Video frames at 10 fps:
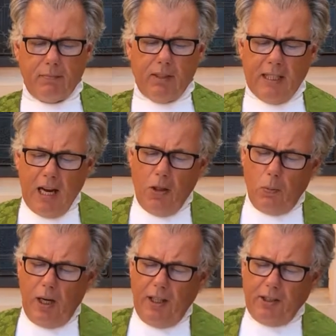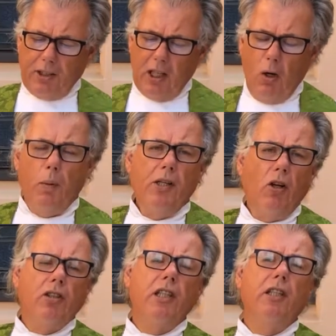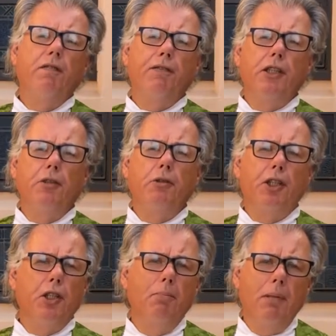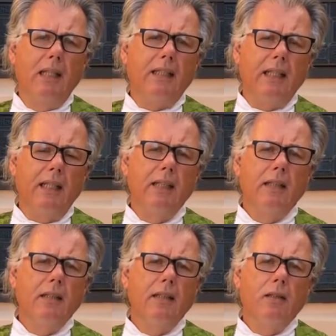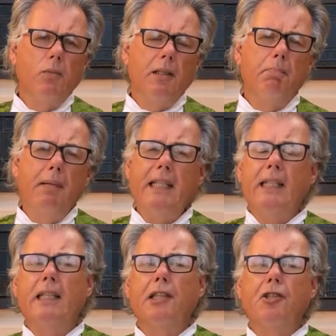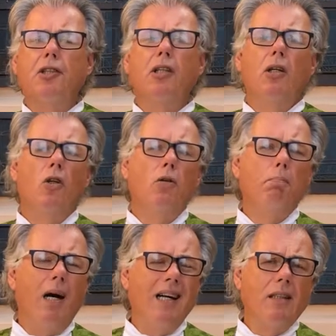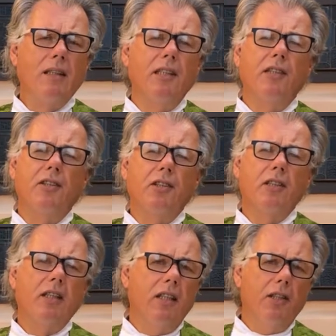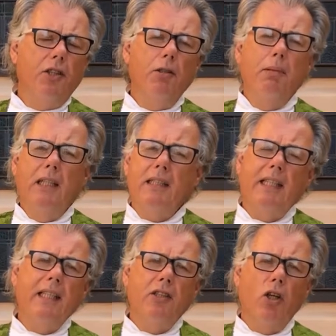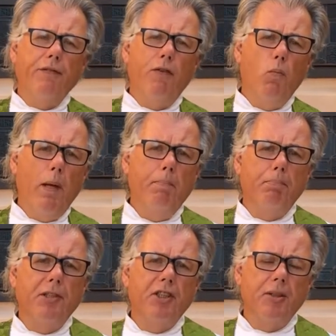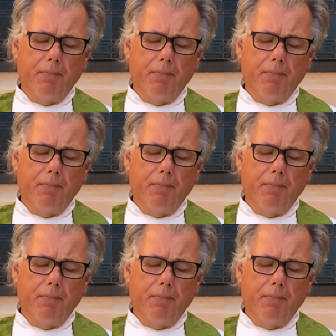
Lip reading: In other words, we're not to confuse humility with meekness or mildness. Humility is not for wimps.